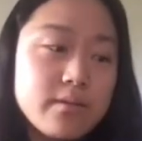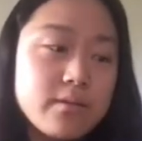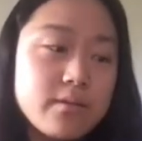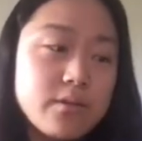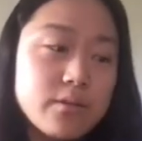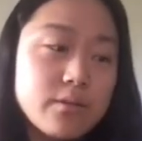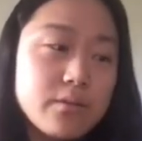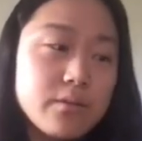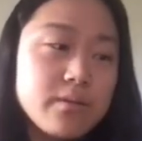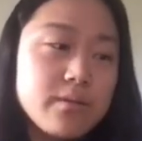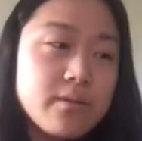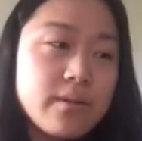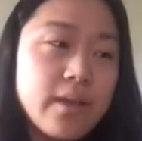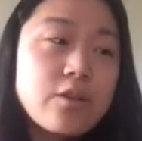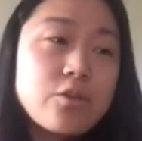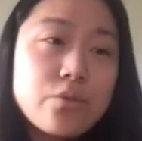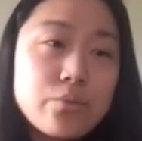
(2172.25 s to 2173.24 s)

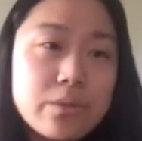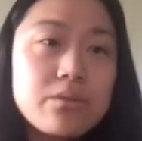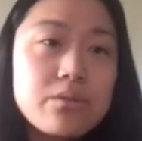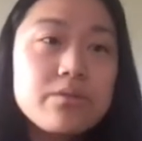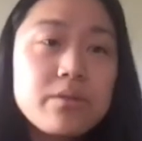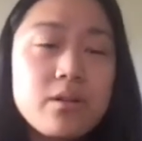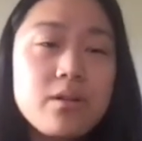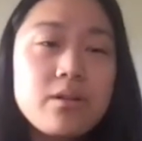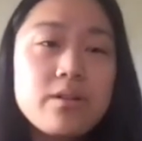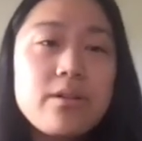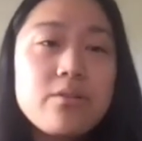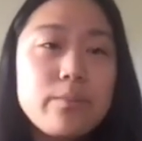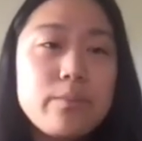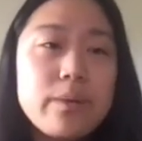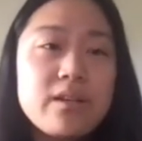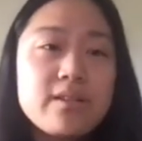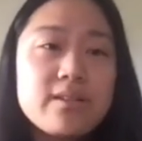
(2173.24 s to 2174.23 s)
So actually, we don't call it
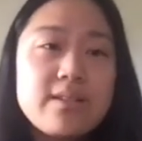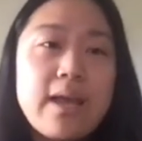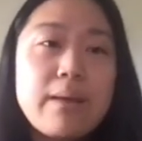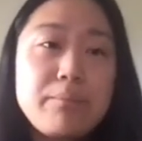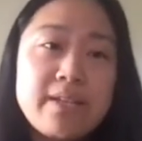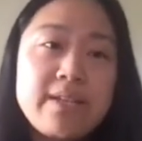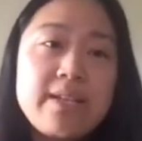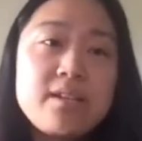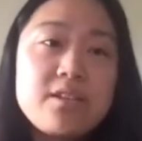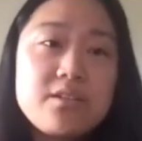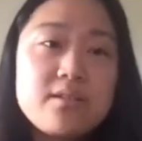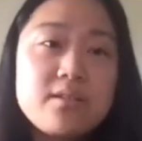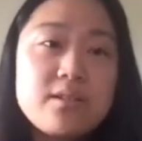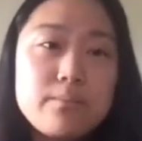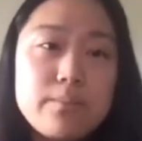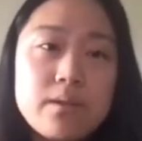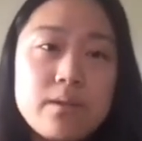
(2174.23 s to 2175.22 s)
robotics
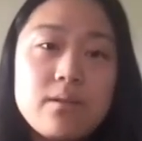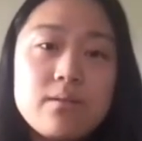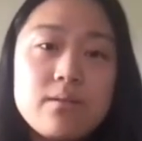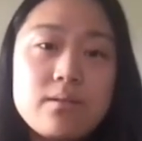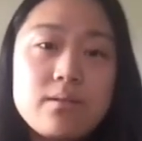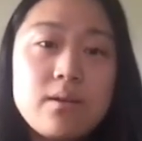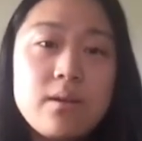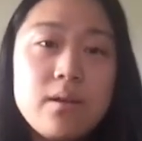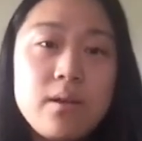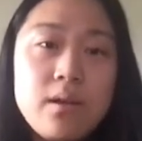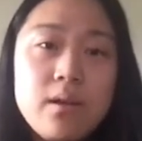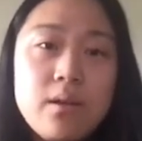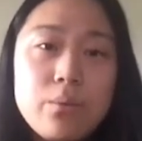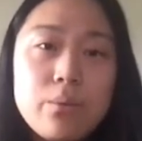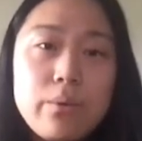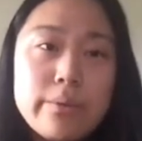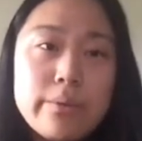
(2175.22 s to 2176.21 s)
applications because
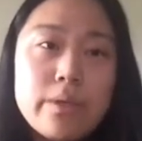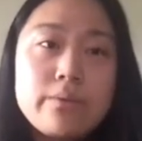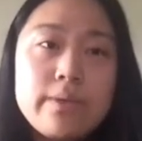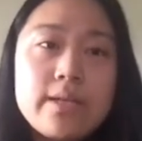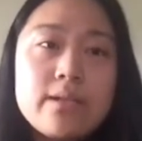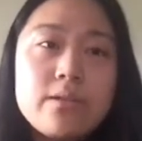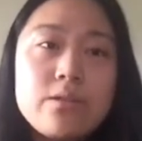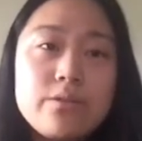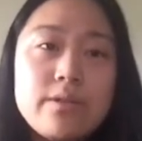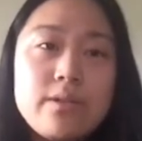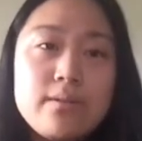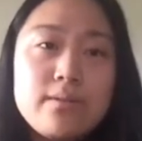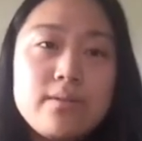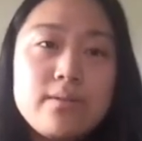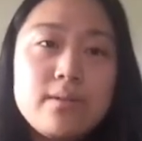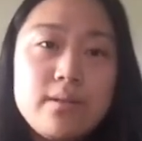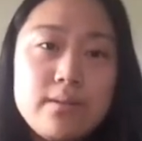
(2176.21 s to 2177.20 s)
what we're really
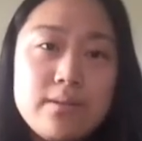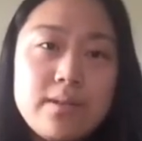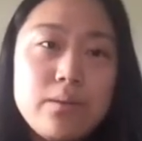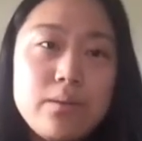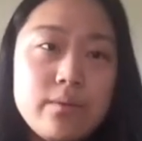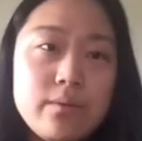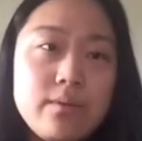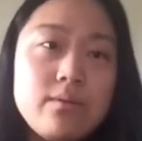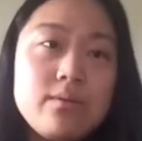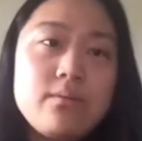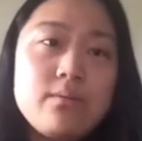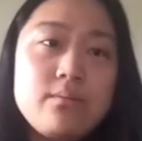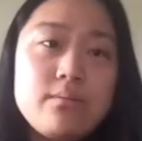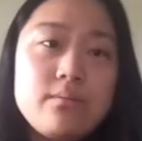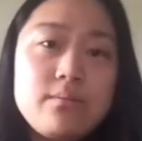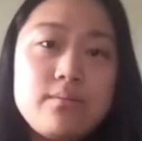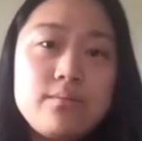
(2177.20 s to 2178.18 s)
doing is that we're
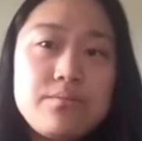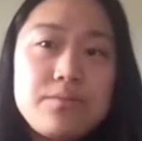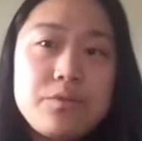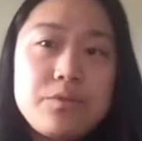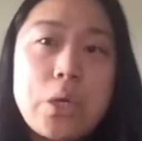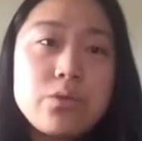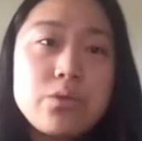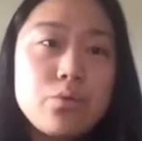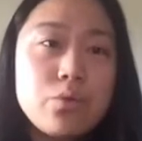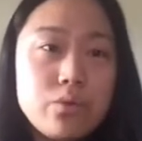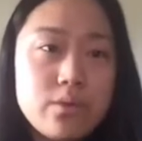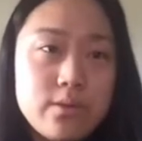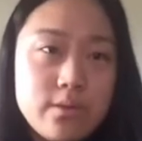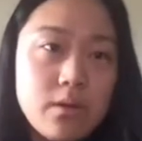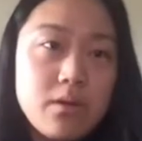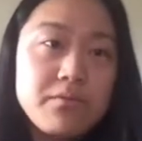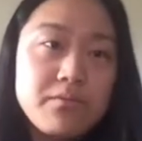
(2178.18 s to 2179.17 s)
trying
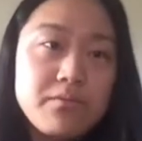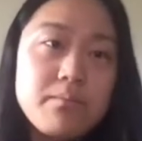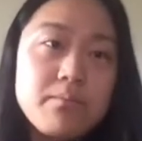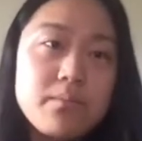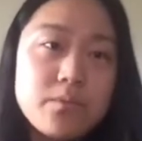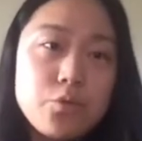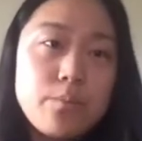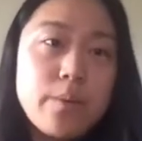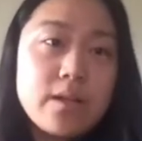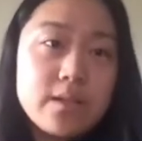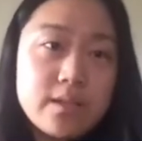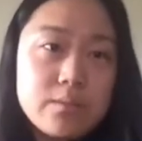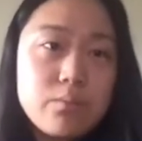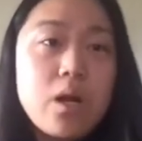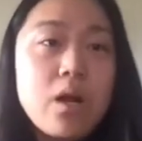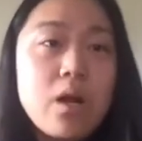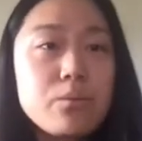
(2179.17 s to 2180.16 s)
to solve
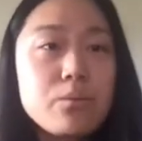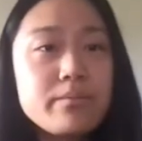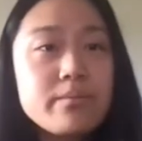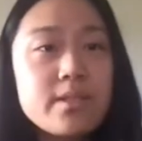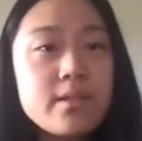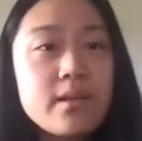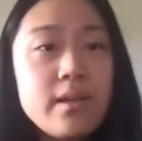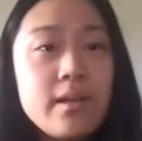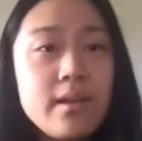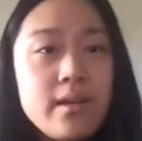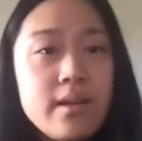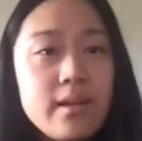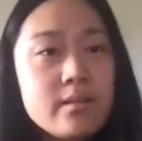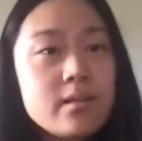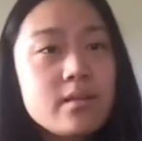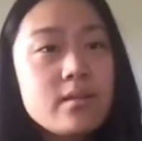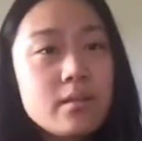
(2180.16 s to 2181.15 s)
robotics problems.
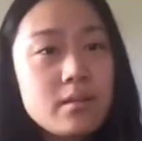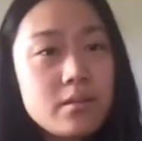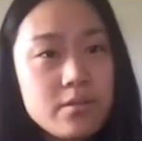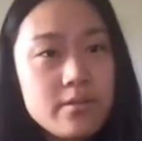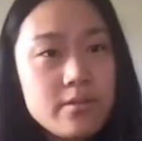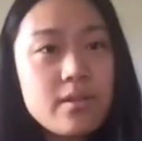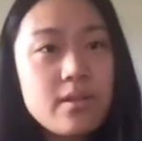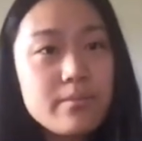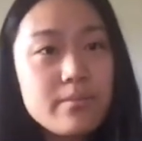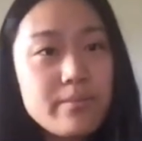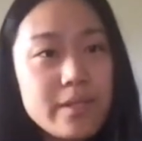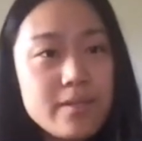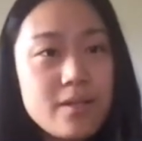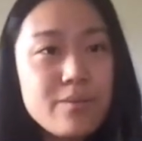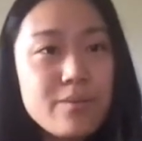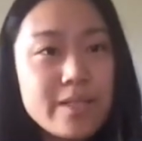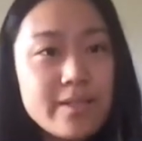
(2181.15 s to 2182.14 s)
And then it turns out
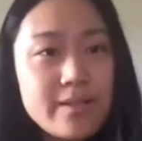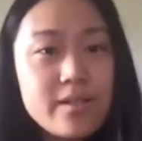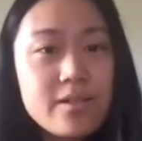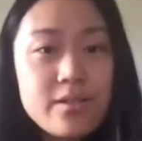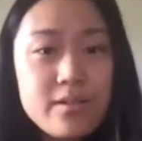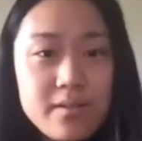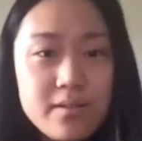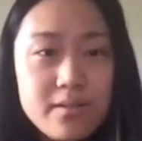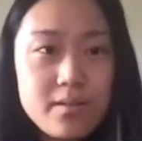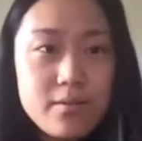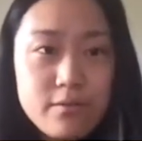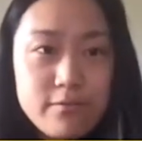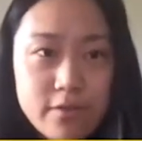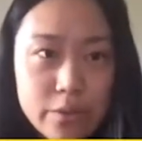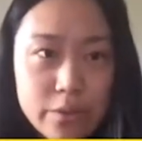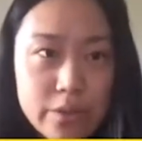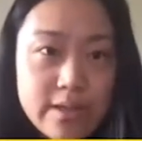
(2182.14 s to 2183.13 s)
Bayesian optimization is
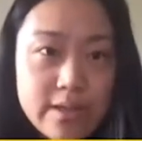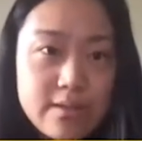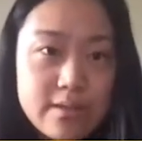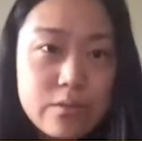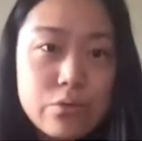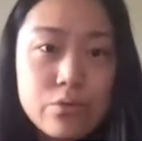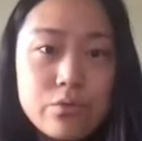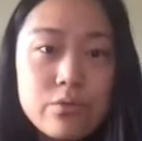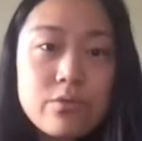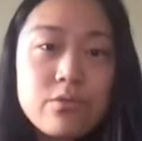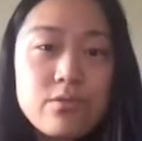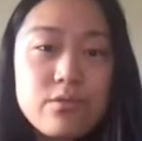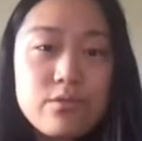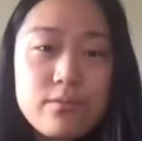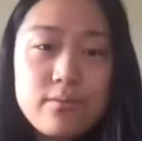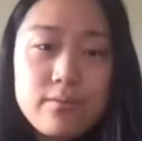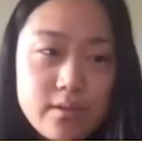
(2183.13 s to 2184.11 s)
a very nice tool
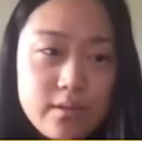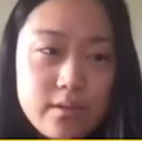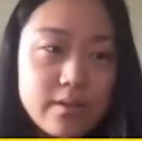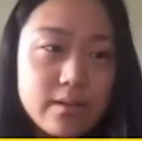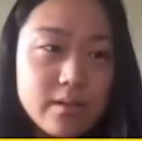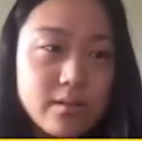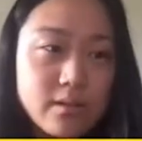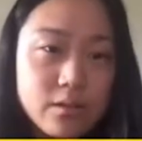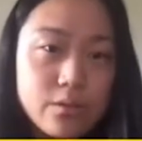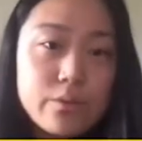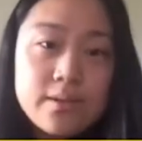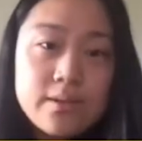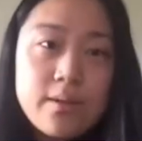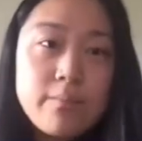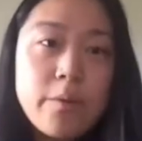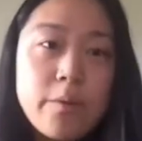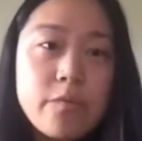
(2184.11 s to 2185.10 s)
to deal
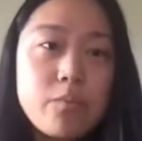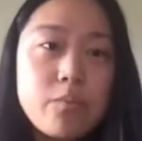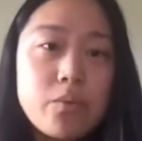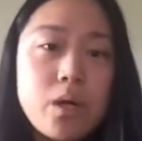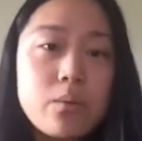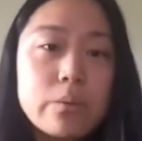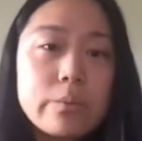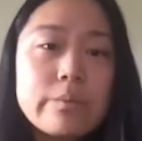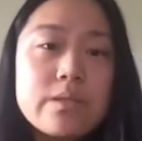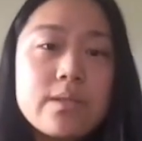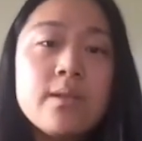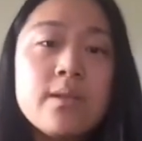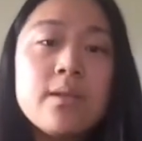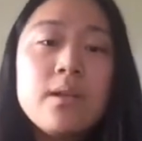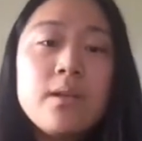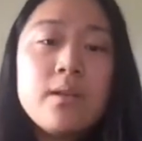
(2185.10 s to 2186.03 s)
with some of the problems.